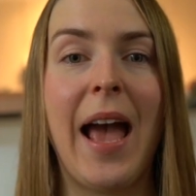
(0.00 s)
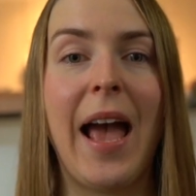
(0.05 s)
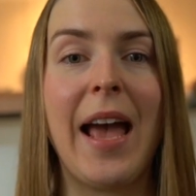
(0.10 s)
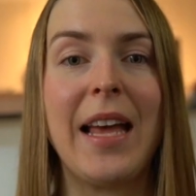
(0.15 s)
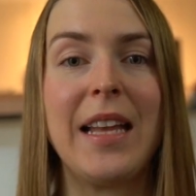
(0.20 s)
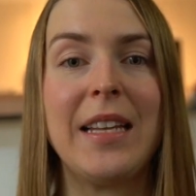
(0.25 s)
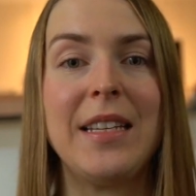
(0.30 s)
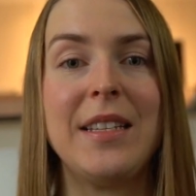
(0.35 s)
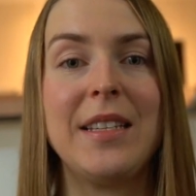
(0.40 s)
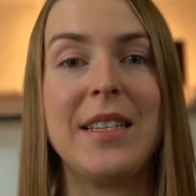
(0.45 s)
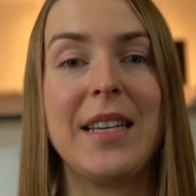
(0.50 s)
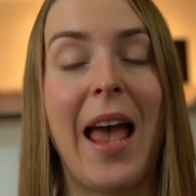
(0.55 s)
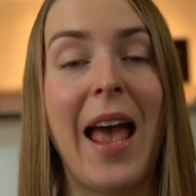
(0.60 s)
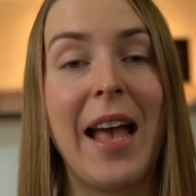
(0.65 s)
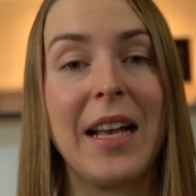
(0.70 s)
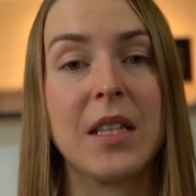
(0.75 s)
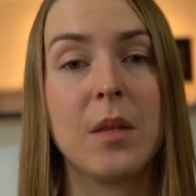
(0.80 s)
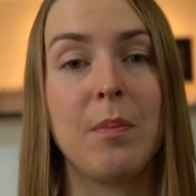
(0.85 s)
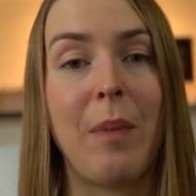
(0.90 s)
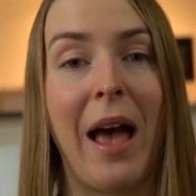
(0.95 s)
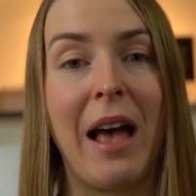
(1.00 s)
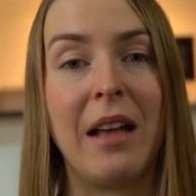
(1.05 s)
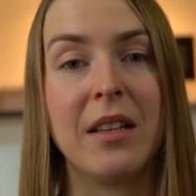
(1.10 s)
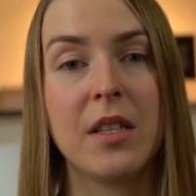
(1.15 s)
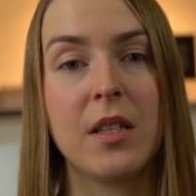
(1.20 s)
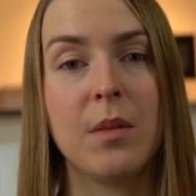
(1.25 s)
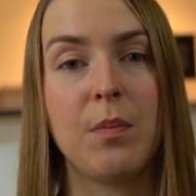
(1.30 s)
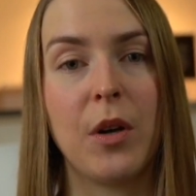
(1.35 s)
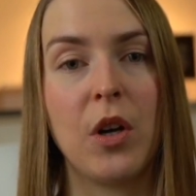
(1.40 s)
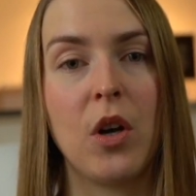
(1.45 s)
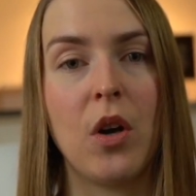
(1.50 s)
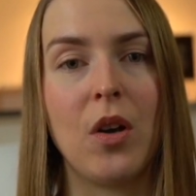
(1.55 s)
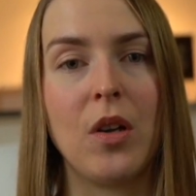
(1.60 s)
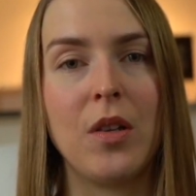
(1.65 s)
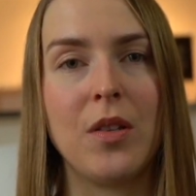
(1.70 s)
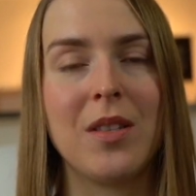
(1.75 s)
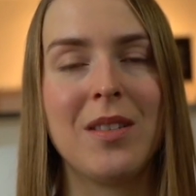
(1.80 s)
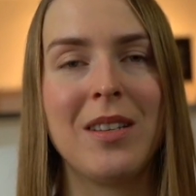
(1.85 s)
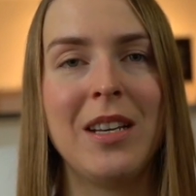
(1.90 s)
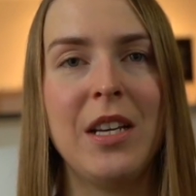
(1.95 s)
and expats,
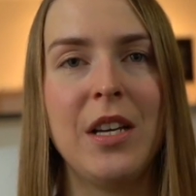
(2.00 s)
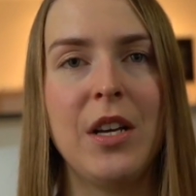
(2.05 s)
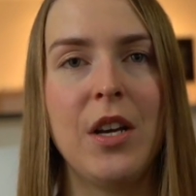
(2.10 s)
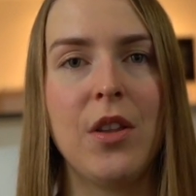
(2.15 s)
because